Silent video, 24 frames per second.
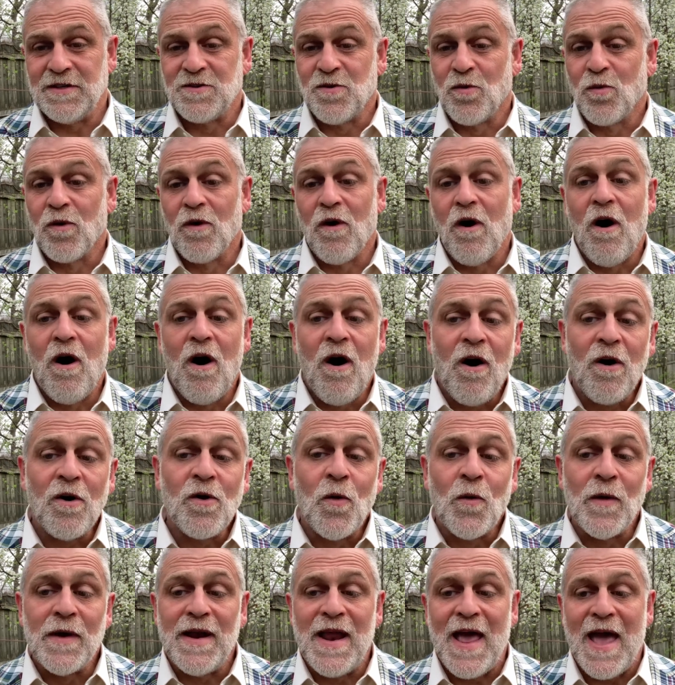and we're all
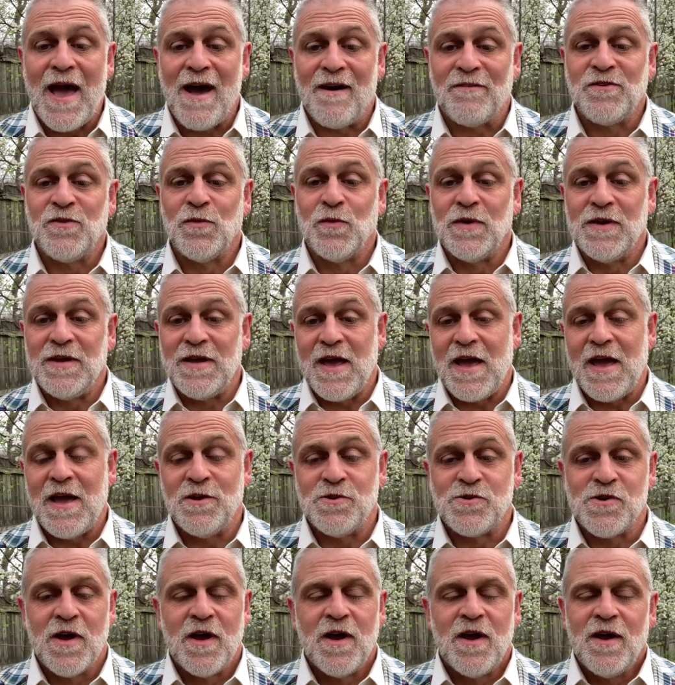going to have to engage